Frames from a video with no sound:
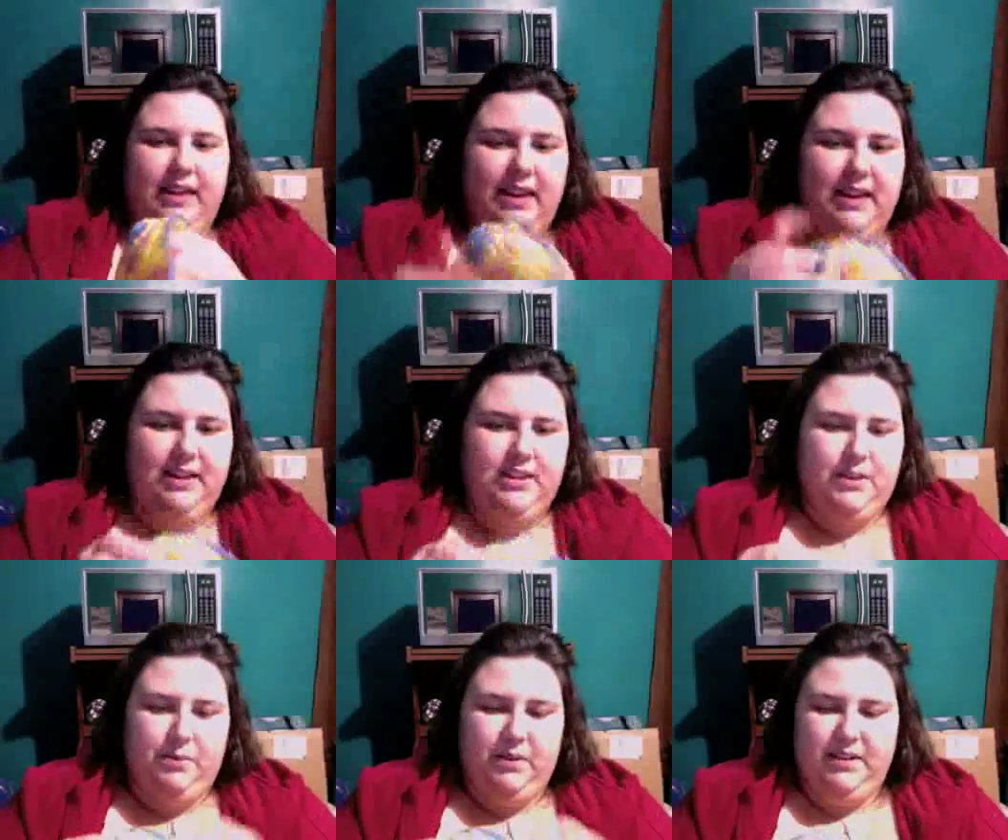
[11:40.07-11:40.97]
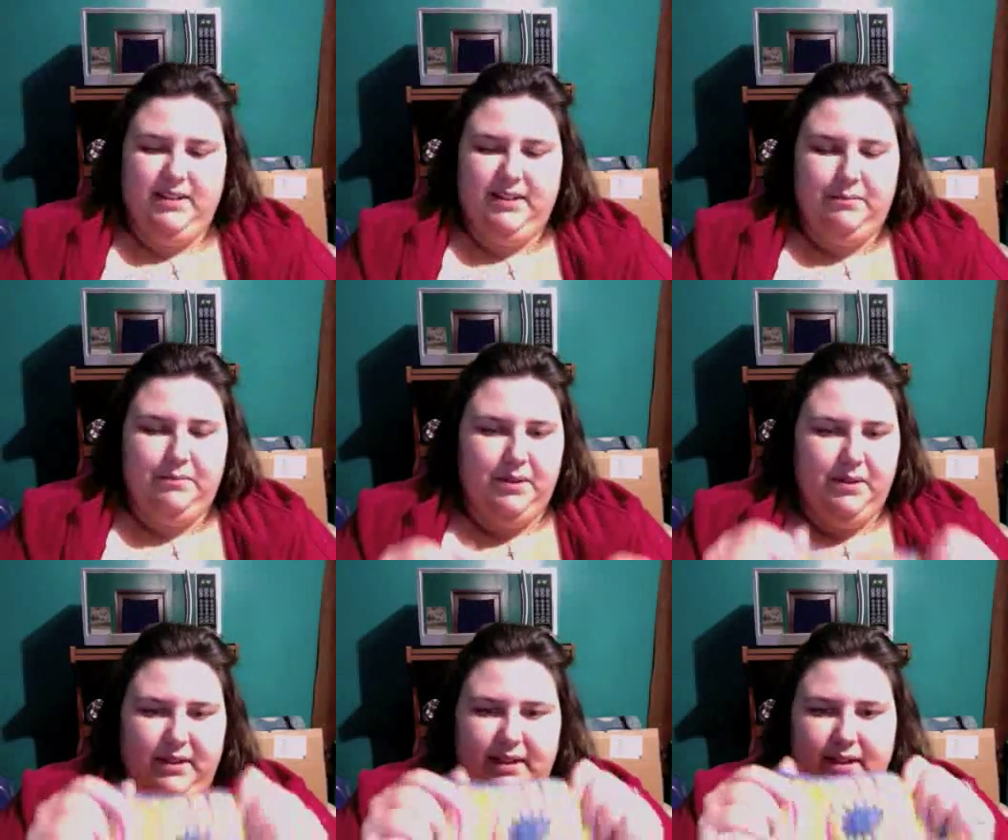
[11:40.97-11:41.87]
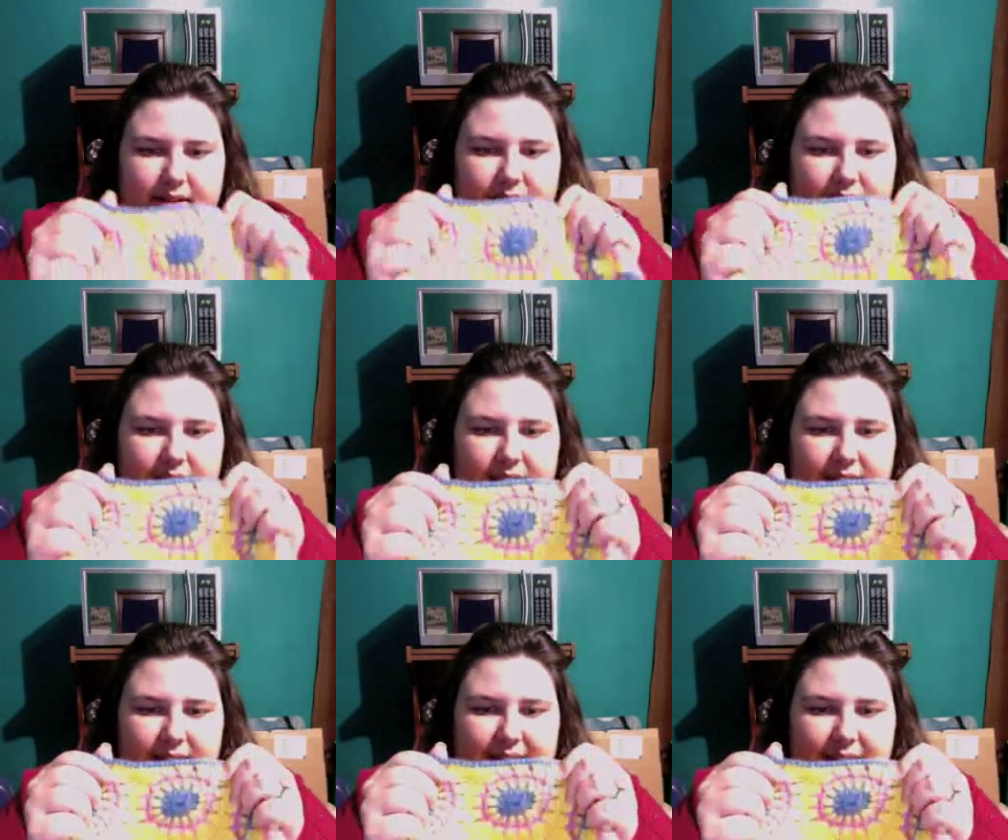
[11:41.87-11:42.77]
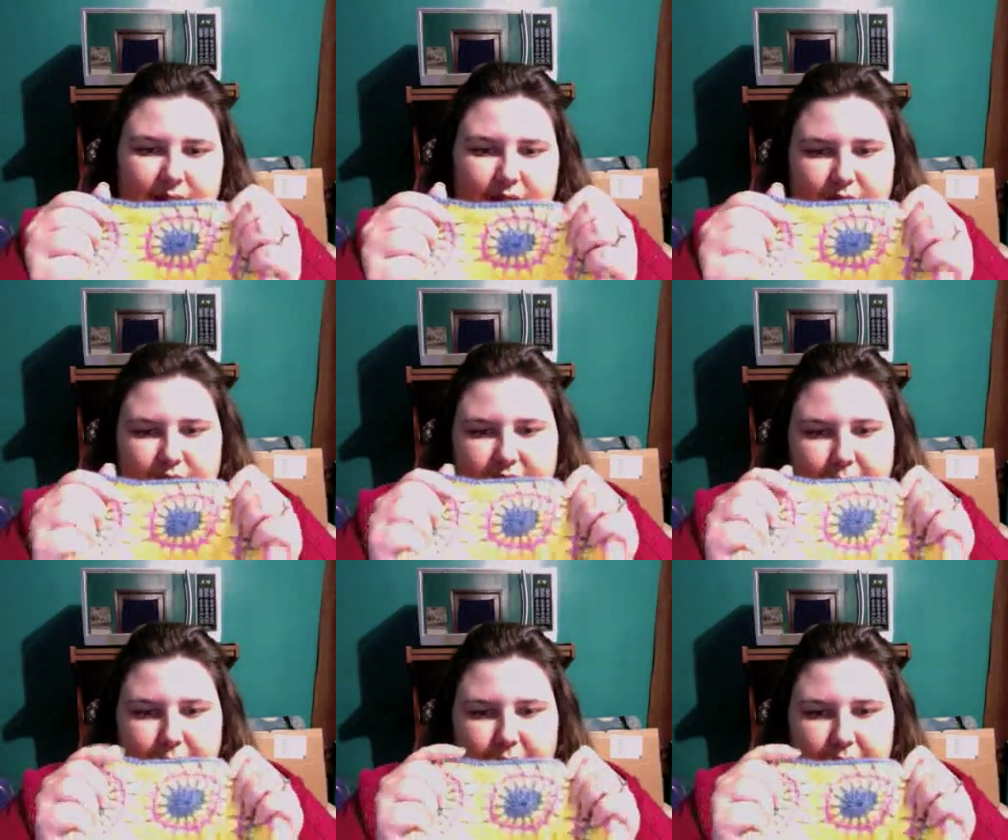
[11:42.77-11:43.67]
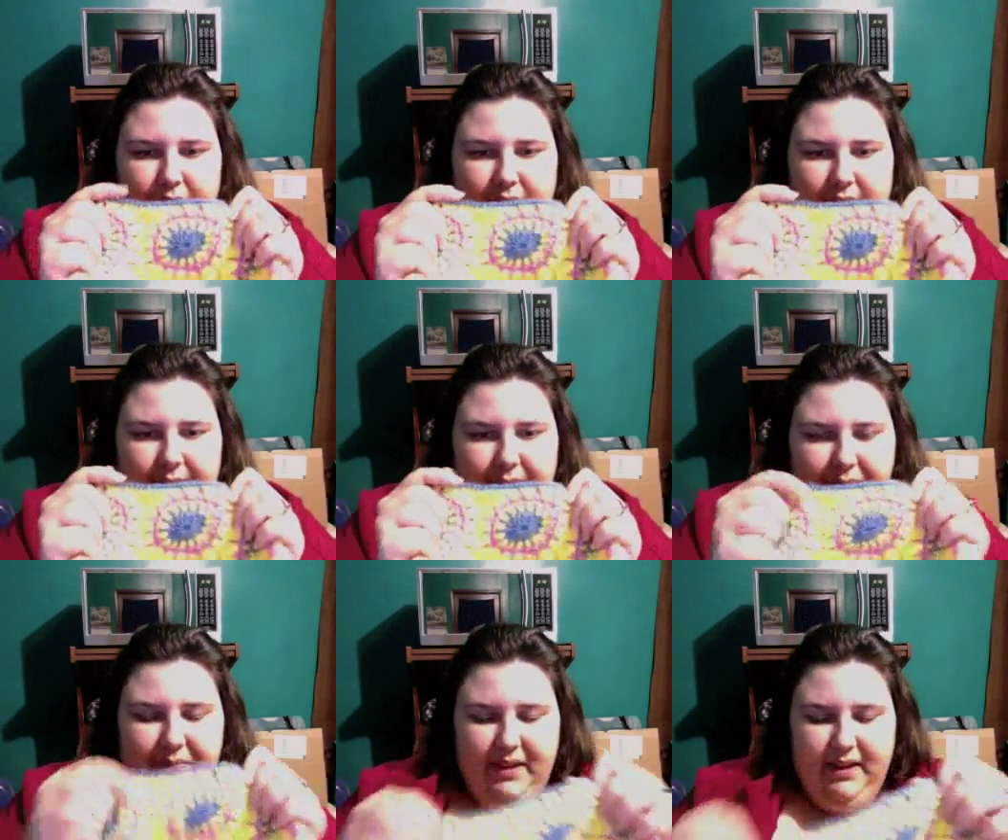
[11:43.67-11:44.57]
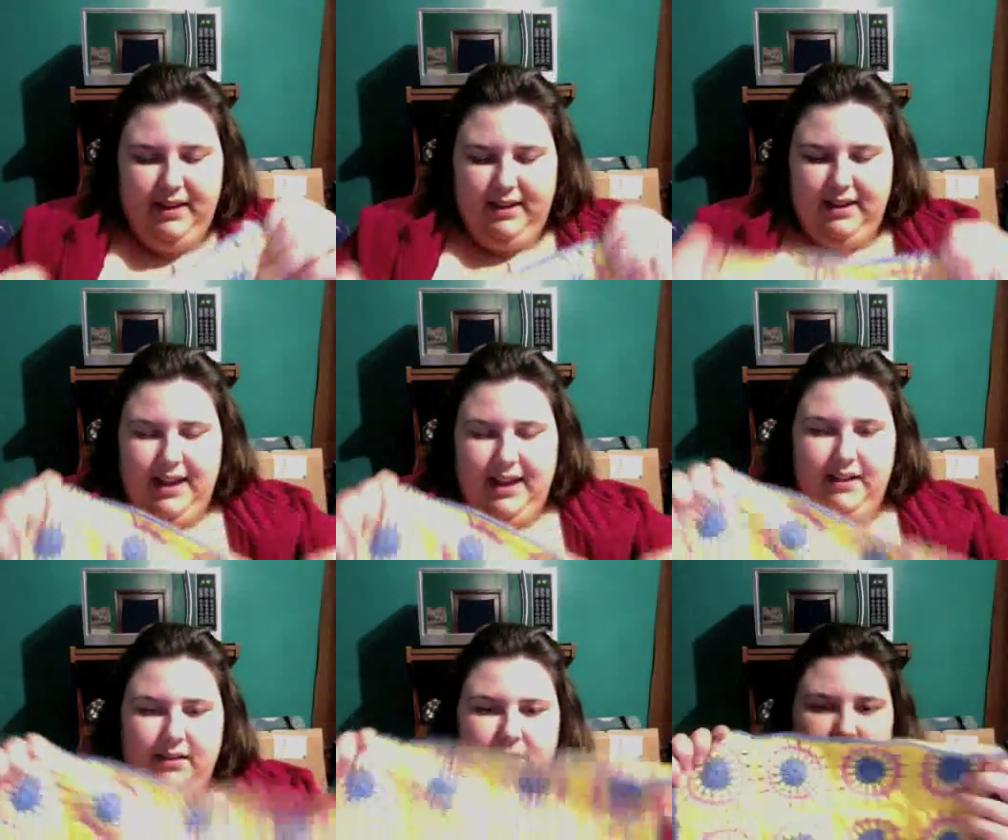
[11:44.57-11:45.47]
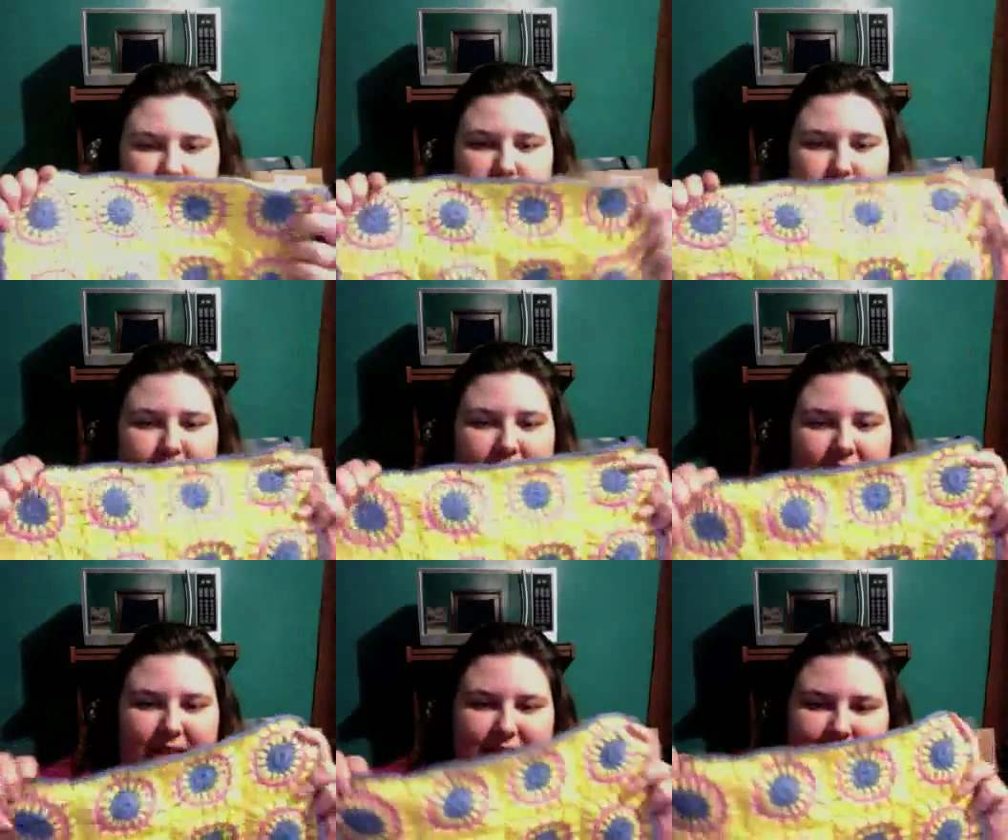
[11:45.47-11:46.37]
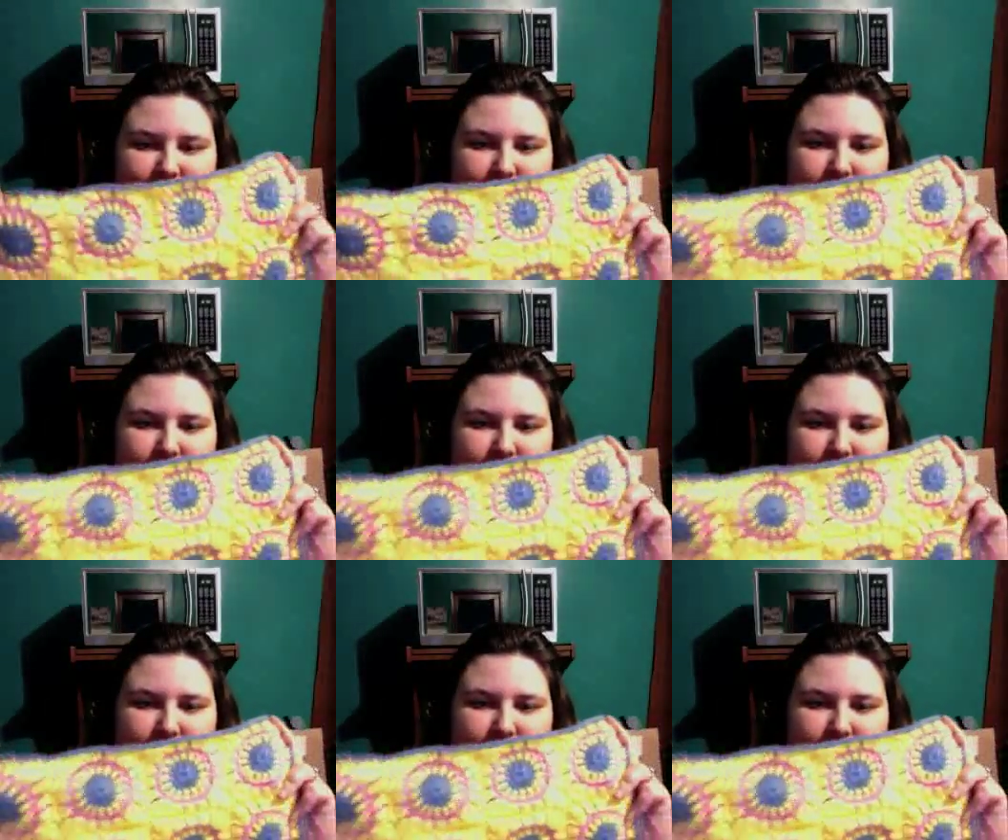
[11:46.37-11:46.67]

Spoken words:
just put a simple little single crochet border on it. I also blocked this out.